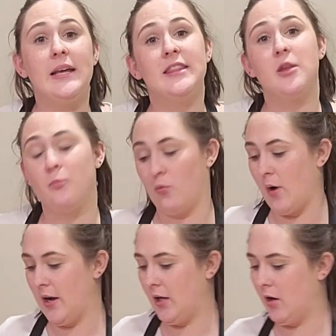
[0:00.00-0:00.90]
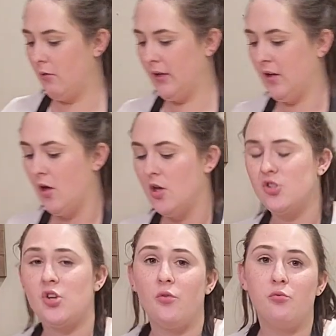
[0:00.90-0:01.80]
and get the breading going.
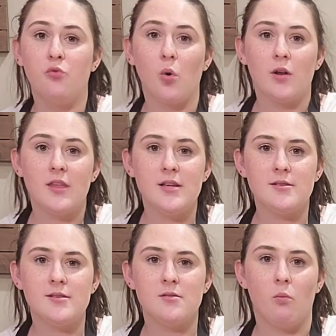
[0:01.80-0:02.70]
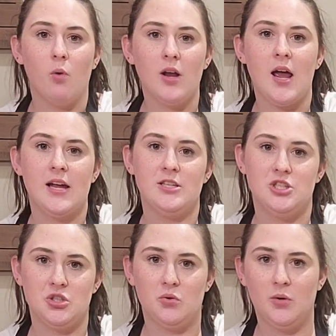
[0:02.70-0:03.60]
So for this, what I
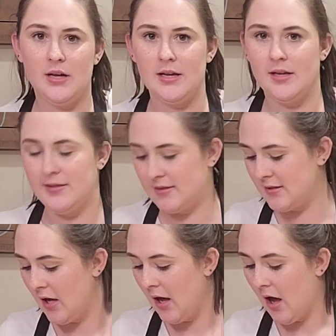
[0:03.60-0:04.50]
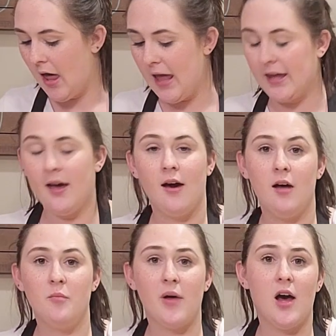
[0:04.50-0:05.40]
do is a
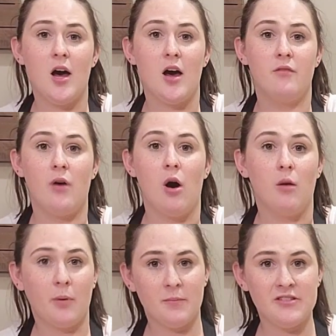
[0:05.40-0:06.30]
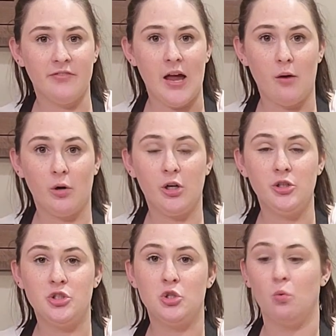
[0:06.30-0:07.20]
cup of all-purpose flour
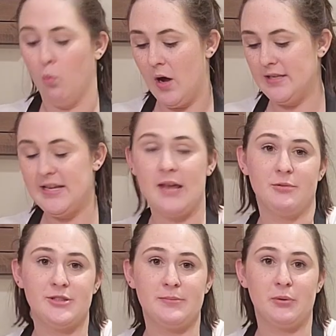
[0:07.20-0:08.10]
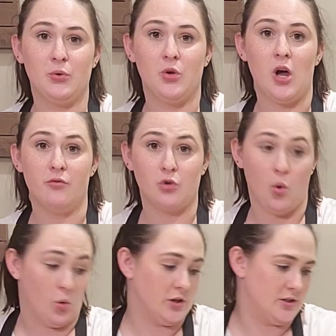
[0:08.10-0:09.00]
to 1 tablespoon of
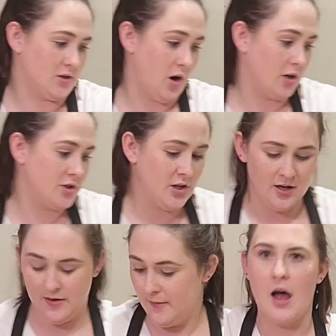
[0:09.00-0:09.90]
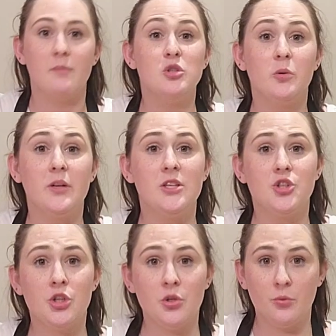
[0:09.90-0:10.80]
cornstarch. I'm doing
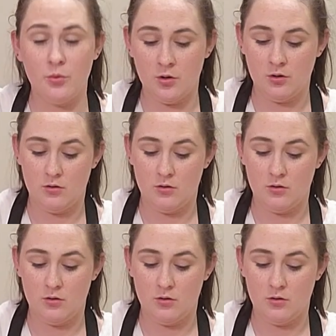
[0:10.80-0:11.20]
2